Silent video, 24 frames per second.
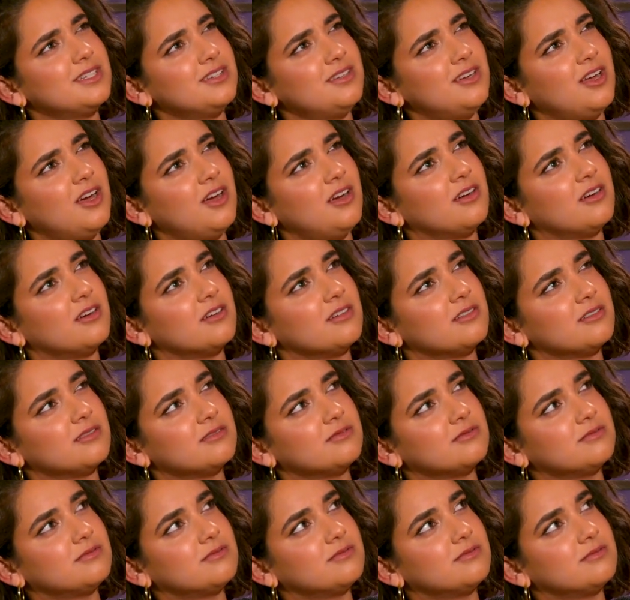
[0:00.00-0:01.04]
don't know.
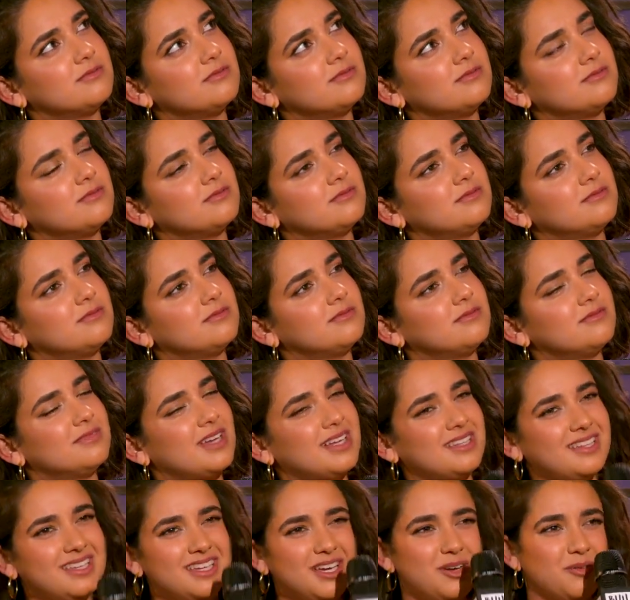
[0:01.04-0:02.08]

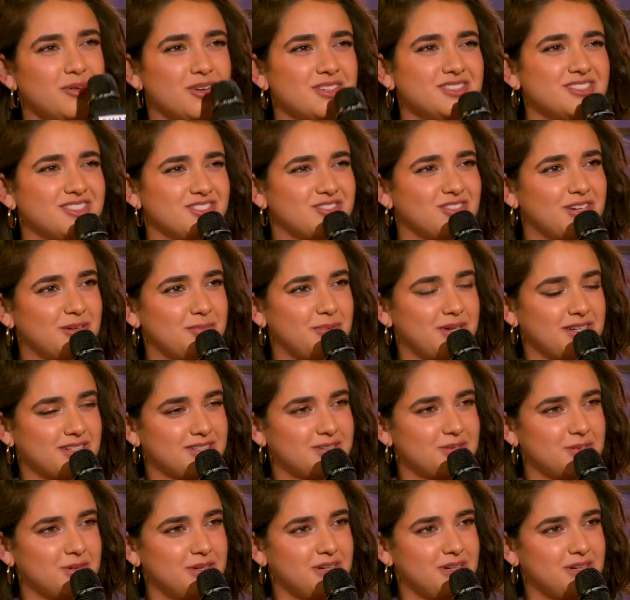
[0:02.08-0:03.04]
I think it was just straight back to